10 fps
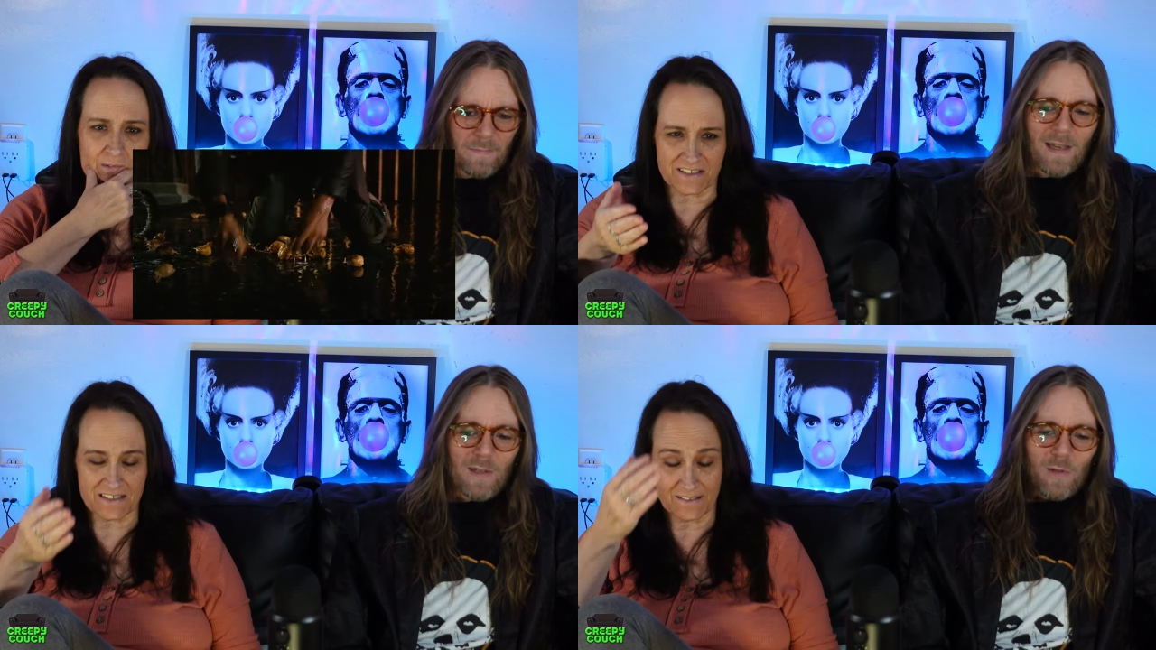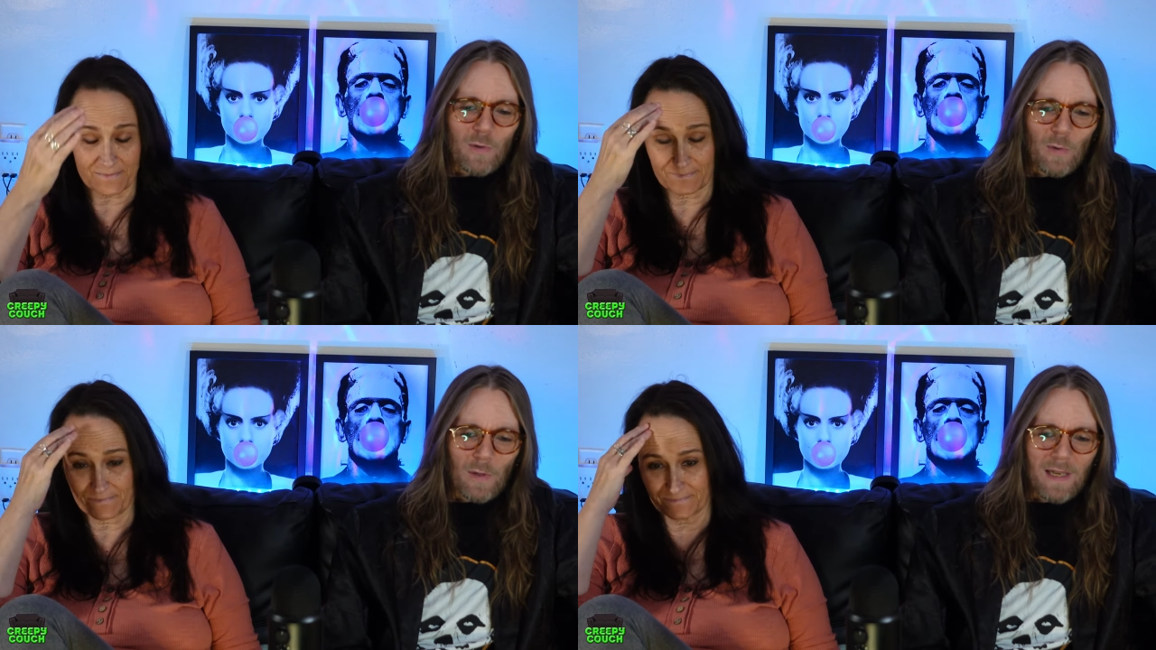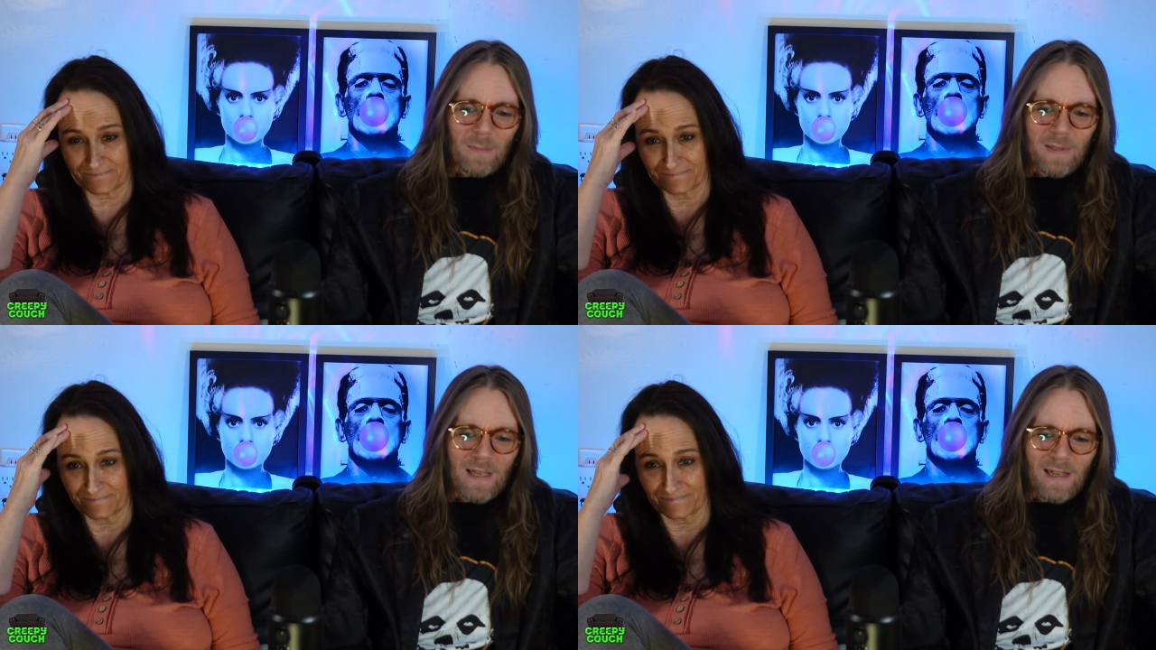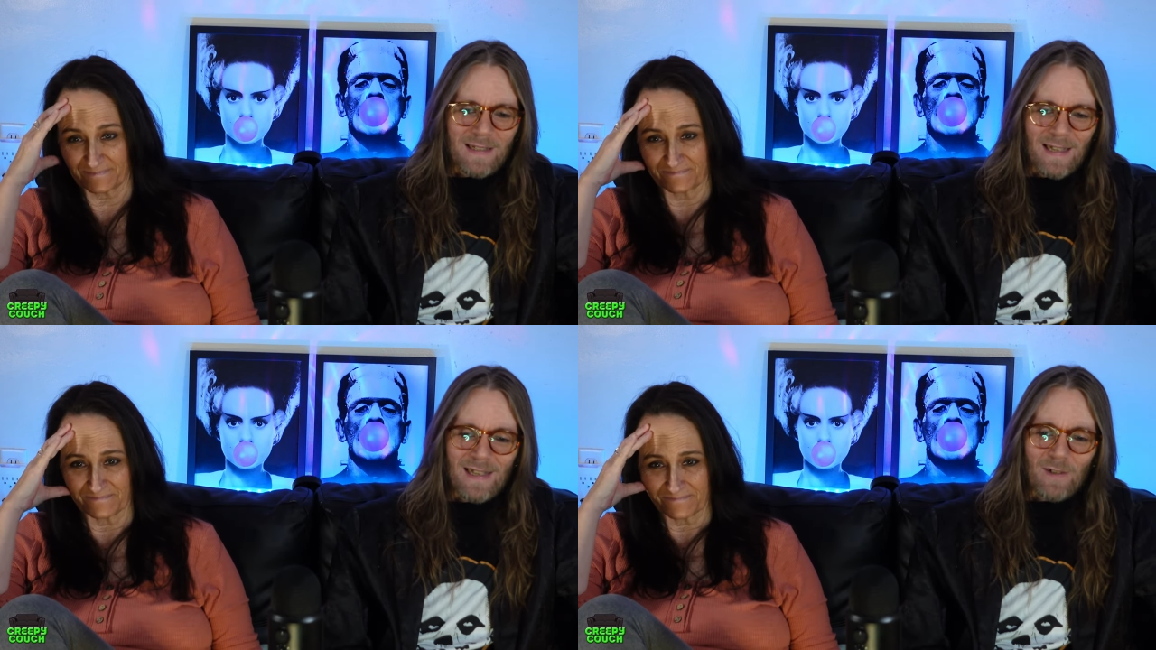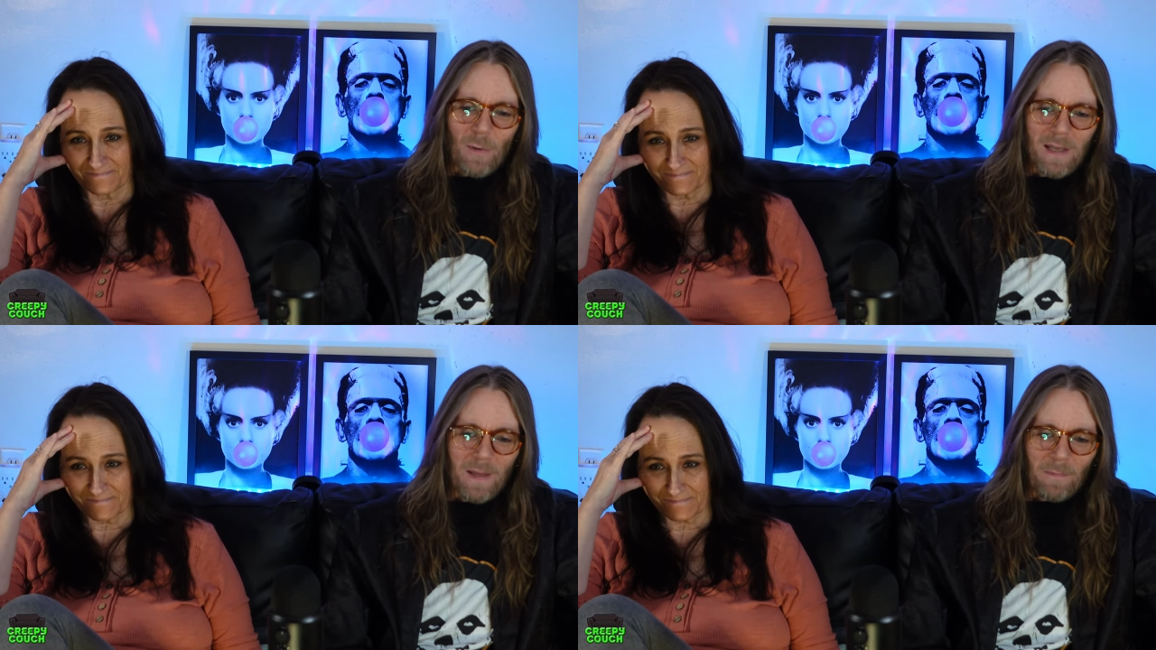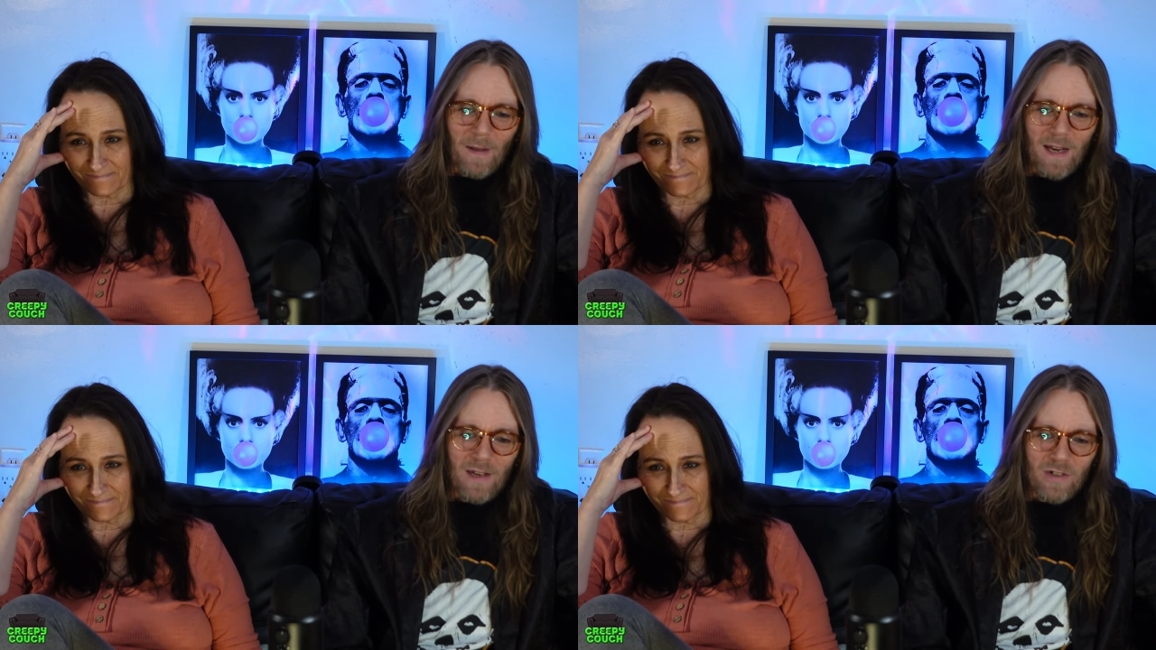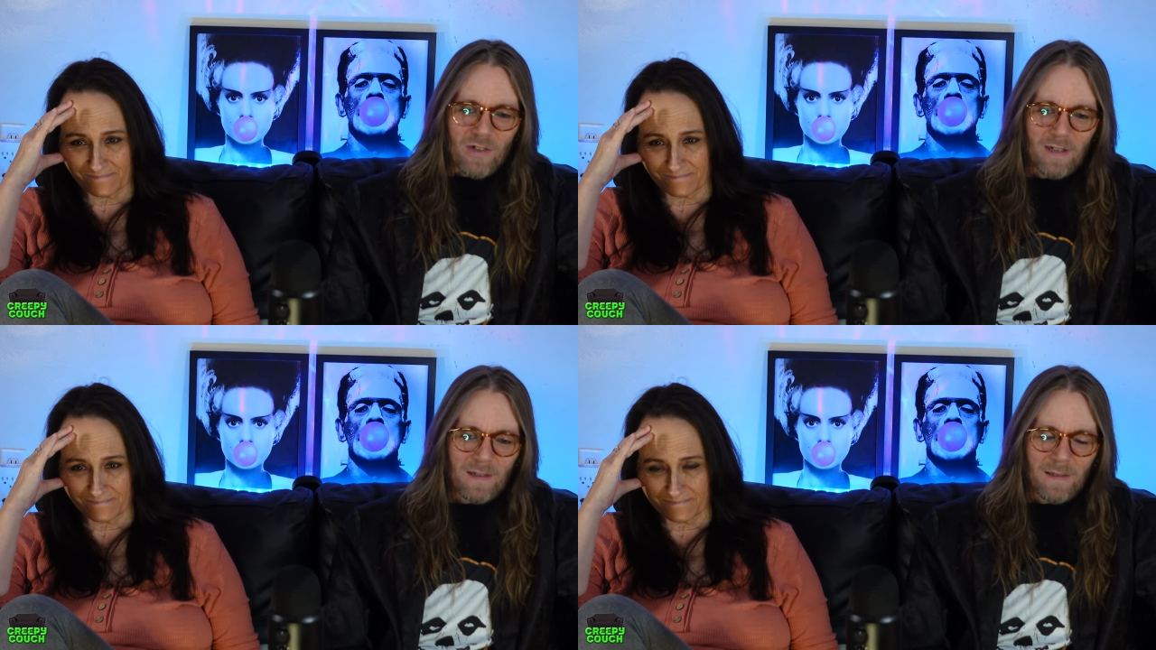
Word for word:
Speaker 1: He is truly obsessed. That's quite the fetish.